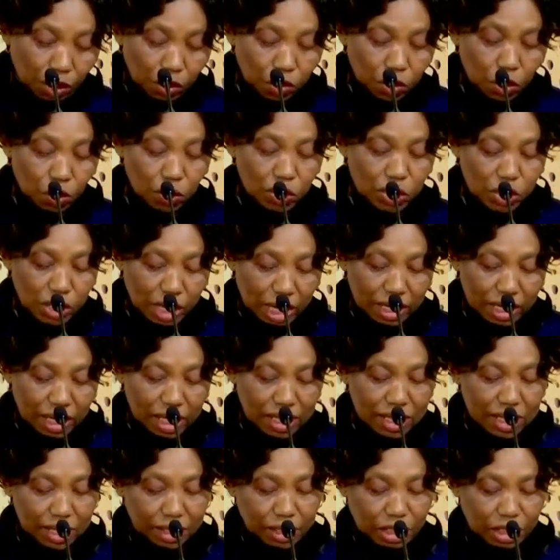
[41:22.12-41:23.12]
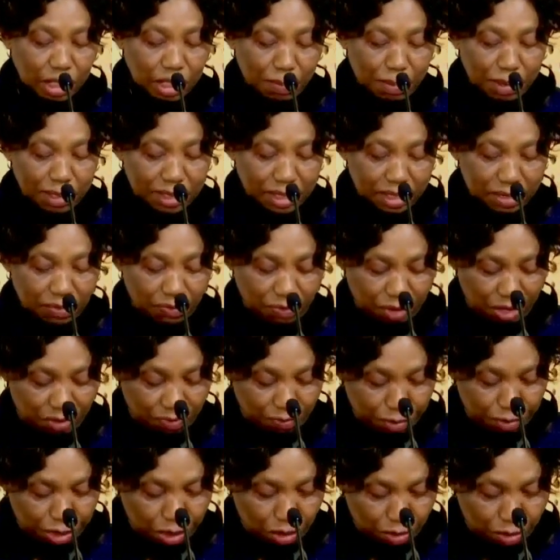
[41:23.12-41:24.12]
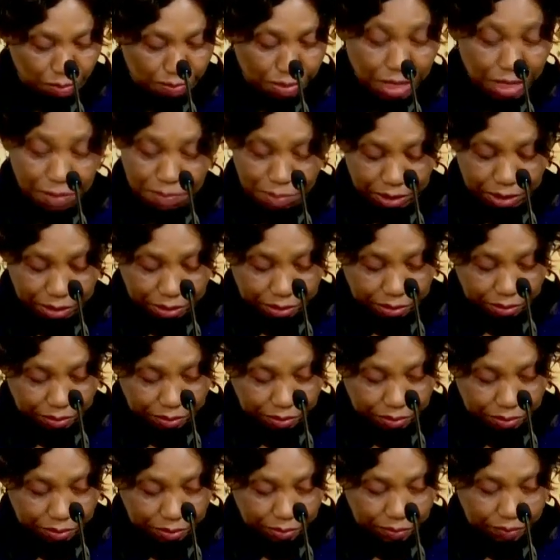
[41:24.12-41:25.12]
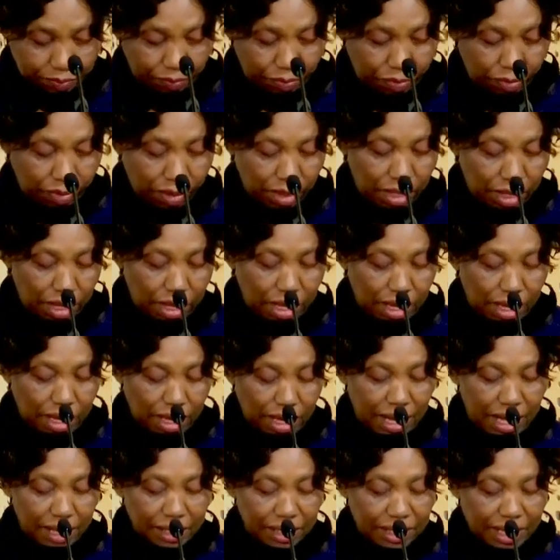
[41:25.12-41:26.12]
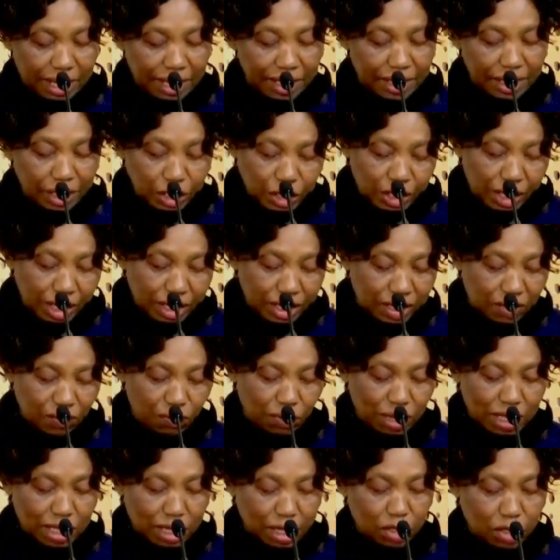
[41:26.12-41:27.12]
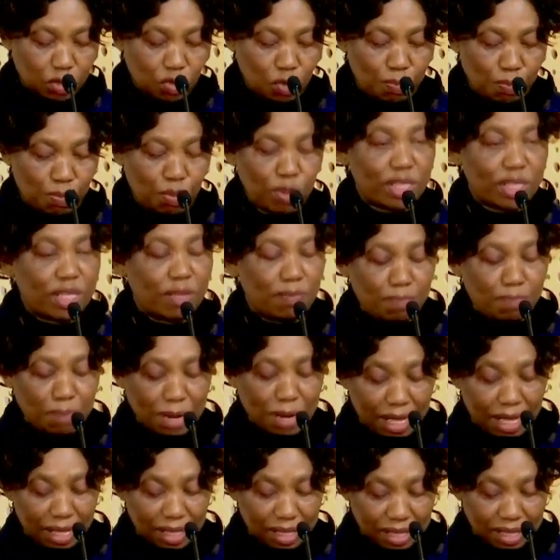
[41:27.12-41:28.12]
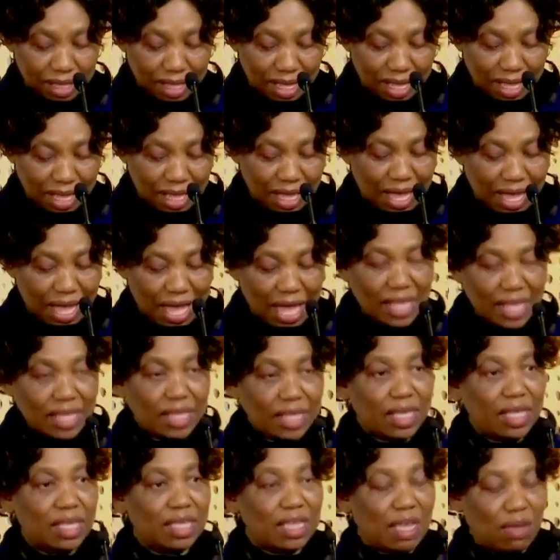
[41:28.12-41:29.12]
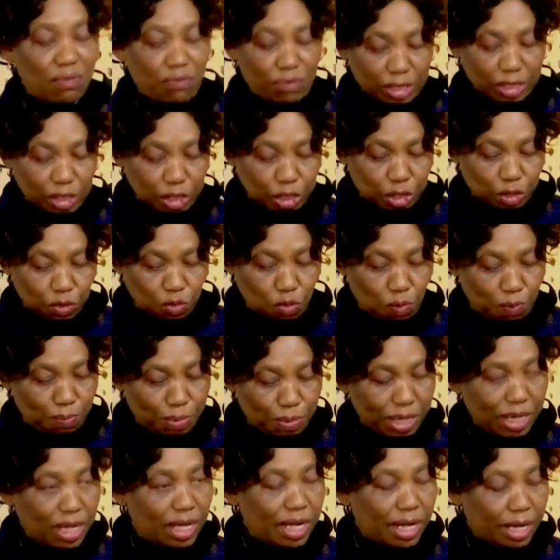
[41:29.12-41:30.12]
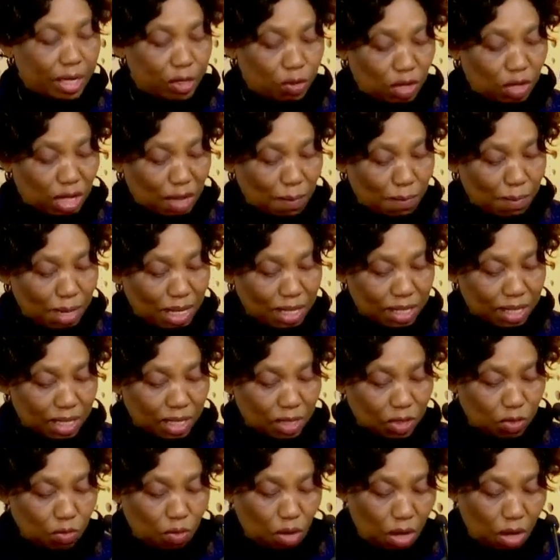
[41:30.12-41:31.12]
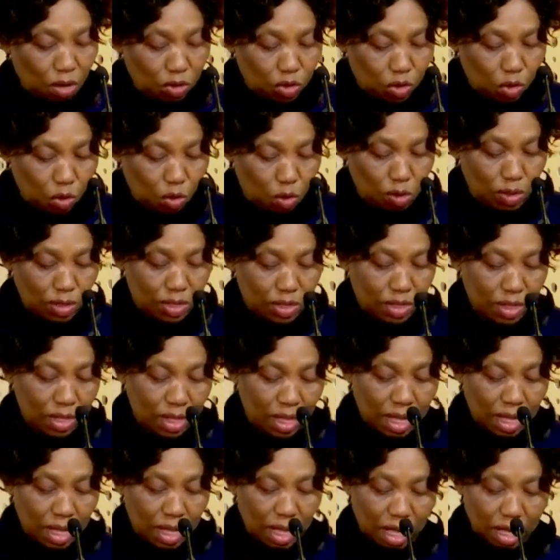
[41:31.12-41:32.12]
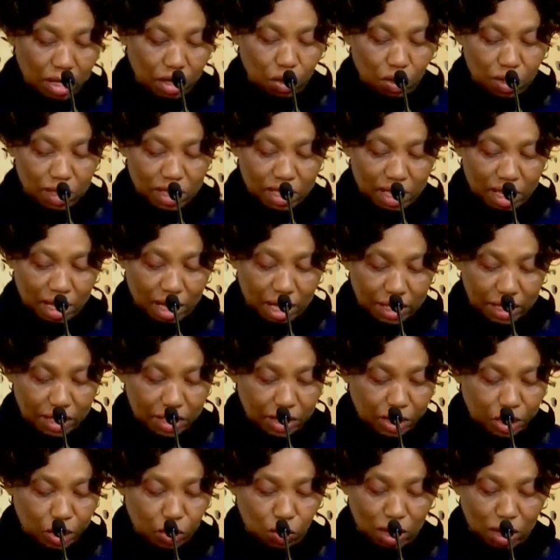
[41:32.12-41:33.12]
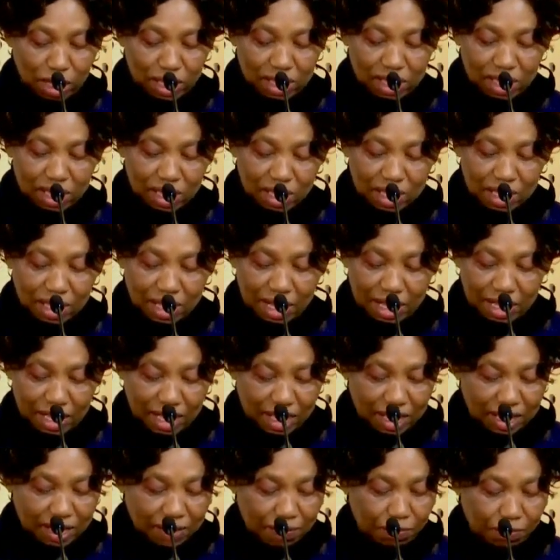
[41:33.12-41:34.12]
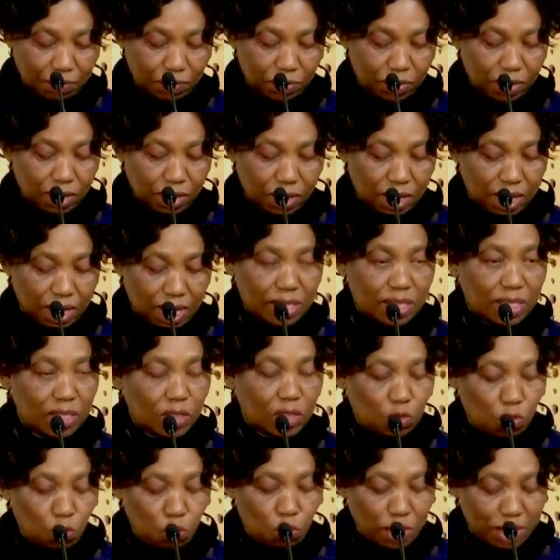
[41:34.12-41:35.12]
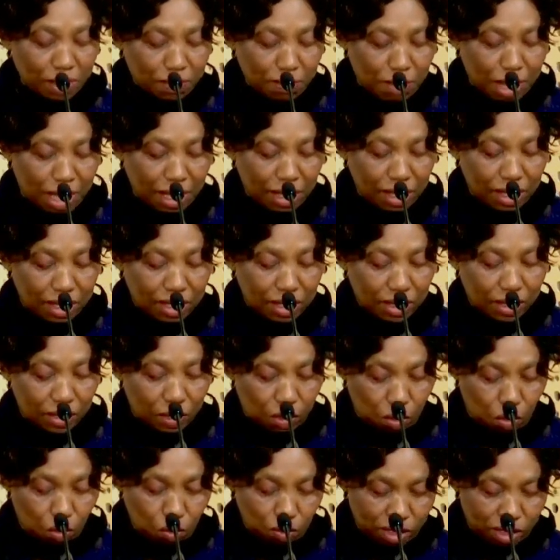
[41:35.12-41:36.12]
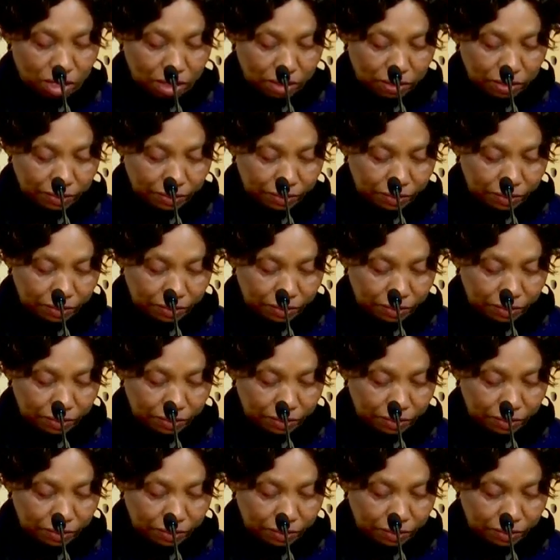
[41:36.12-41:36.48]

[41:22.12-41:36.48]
those channels reach about 35 million people. And the initiative was ready to put in place an intervention to bring curriculum lessons to households across the country to assist learners as school remained closed.